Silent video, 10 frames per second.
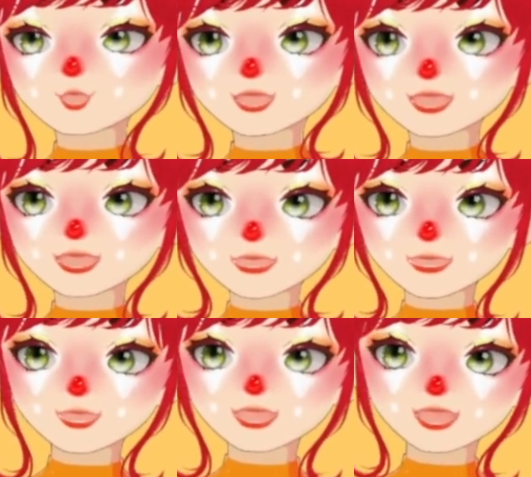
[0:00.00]
pretty
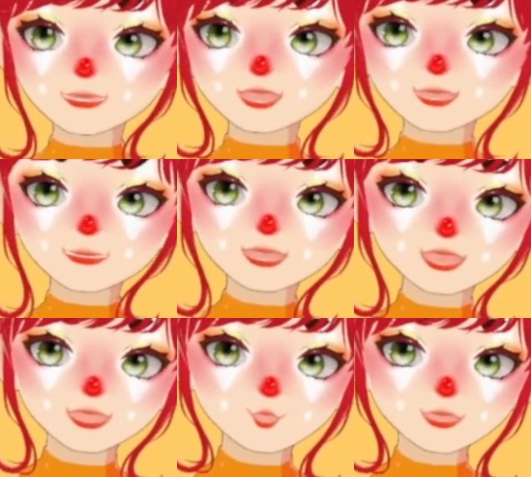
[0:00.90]
consistently since I
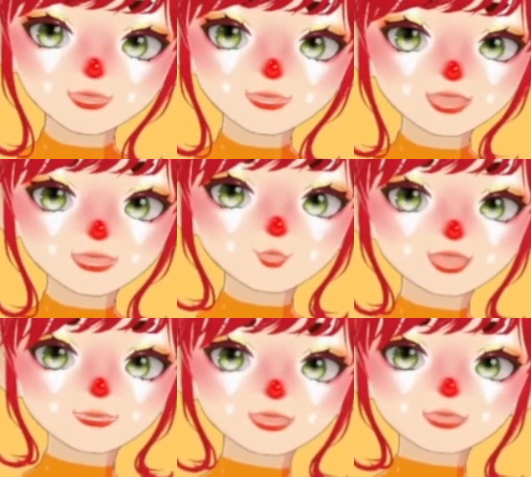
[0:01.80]
was 14, I've lived
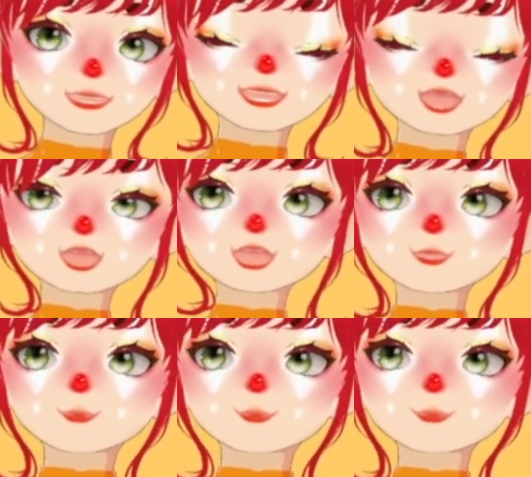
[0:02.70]
with her.